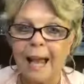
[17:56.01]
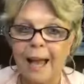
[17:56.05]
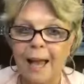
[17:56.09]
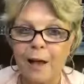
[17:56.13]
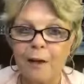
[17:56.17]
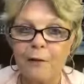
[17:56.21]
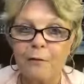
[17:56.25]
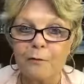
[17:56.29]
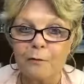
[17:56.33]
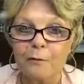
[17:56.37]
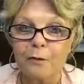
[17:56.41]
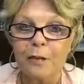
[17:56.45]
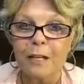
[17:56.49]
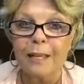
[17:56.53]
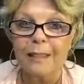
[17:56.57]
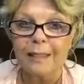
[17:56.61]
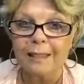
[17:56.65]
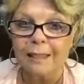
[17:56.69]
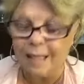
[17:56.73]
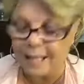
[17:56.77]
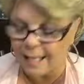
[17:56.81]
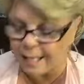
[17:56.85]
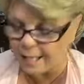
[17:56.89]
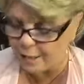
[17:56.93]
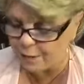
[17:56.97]

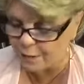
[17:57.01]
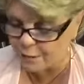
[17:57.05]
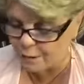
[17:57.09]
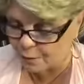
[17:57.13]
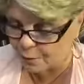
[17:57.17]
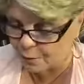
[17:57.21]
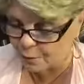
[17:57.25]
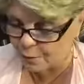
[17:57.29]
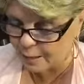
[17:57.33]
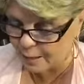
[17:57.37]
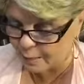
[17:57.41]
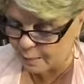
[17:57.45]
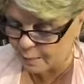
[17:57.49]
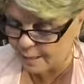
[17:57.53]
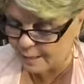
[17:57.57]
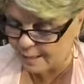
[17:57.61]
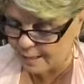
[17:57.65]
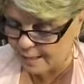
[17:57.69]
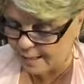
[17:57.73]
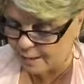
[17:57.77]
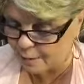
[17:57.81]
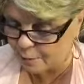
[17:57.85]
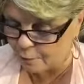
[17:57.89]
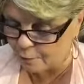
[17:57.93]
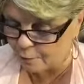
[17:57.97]
everything to
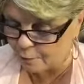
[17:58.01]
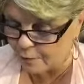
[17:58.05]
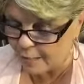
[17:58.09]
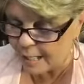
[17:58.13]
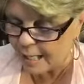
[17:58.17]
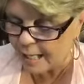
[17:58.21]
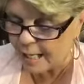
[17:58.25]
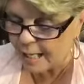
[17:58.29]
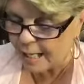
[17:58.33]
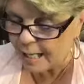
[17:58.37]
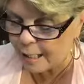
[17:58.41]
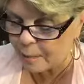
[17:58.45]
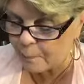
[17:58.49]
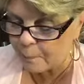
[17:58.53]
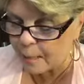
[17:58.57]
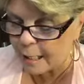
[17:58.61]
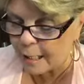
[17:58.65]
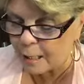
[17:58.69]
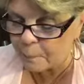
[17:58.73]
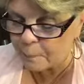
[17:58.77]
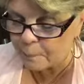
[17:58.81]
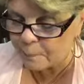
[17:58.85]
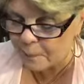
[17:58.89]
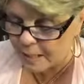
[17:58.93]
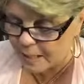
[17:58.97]
himself. He
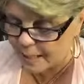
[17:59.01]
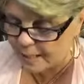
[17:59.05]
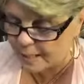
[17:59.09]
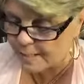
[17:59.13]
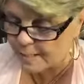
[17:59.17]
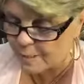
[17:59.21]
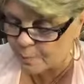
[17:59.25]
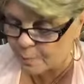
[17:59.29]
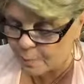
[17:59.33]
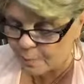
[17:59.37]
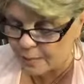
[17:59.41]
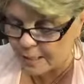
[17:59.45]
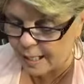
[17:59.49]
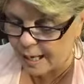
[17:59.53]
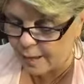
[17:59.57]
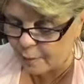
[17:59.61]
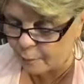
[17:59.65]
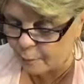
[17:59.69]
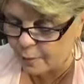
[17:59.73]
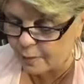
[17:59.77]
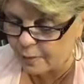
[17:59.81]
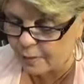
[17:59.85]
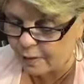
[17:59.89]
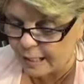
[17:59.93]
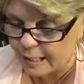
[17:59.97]
made peace with
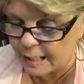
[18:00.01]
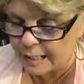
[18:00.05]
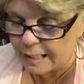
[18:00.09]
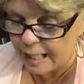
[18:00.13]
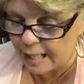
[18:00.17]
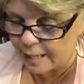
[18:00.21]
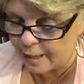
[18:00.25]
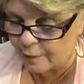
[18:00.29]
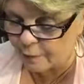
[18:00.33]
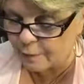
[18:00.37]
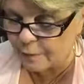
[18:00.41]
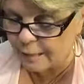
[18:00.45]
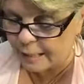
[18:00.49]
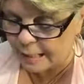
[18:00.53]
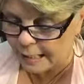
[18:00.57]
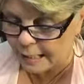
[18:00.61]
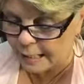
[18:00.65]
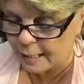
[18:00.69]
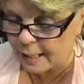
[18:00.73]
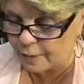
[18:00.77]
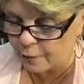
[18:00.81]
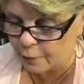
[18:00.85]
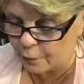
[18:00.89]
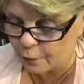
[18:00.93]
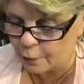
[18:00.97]
everything in heaven
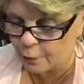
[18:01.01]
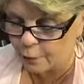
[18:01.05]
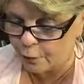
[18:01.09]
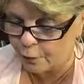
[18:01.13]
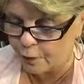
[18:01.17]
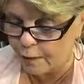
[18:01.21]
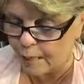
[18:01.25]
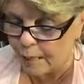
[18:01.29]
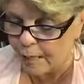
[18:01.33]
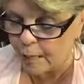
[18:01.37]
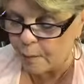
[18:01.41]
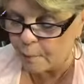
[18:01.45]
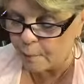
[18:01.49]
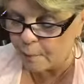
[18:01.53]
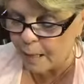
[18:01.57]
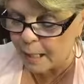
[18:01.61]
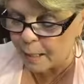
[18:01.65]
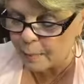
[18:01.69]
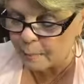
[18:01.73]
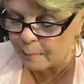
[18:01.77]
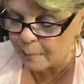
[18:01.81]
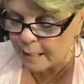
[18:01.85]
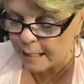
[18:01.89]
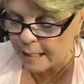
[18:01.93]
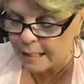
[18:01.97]
and on earth
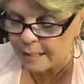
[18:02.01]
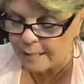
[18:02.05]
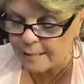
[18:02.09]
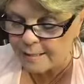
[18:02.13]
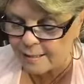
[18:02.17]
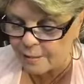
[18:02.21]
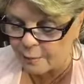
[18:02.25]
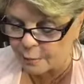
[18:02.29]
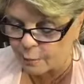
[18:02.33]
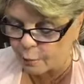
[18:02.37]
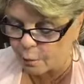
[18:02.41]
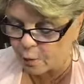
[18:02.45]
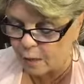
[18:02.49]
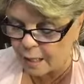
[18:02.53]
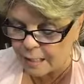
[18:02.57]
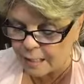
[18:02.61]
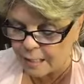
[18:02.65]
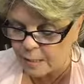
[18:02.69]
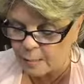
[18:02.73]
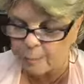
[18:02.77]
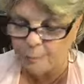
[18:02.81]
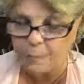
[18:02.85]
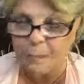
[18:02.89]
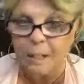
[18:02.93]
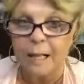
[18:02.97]
by means of
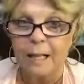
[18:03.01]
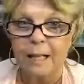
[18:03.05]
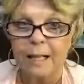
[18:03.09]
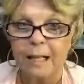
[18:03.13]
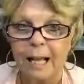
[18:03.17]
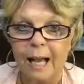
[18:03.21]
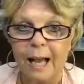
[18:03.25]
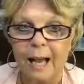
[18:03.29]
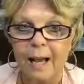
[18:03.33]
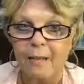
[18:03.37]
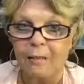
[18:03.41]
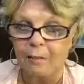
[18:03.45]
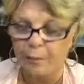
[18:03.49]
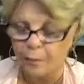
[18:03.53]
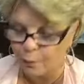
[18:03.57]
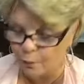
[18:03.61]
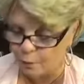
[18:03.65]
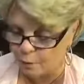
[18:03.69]
Christ's blood on the